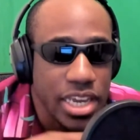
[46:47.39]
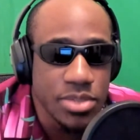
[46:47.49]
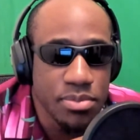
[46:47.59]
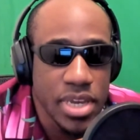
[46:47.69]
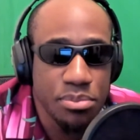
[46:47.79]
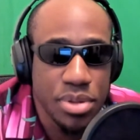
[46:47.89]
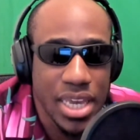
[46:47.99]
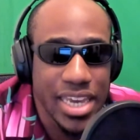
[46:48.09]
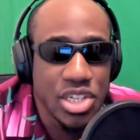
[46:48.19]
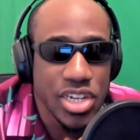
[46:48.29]
It may
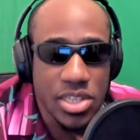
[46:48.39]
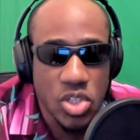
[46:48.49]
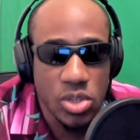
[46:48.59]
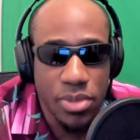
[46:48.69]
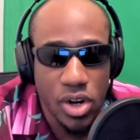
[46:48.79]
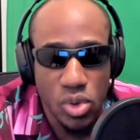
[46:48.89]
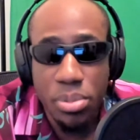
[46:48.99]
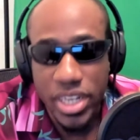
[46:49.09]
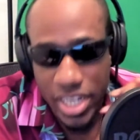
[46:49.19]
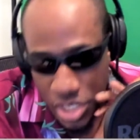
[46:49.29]
be a gentleman
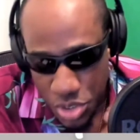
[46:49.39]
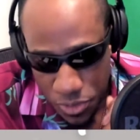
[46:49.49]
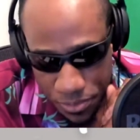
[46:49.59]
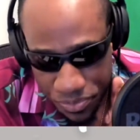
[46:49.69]
lubrication.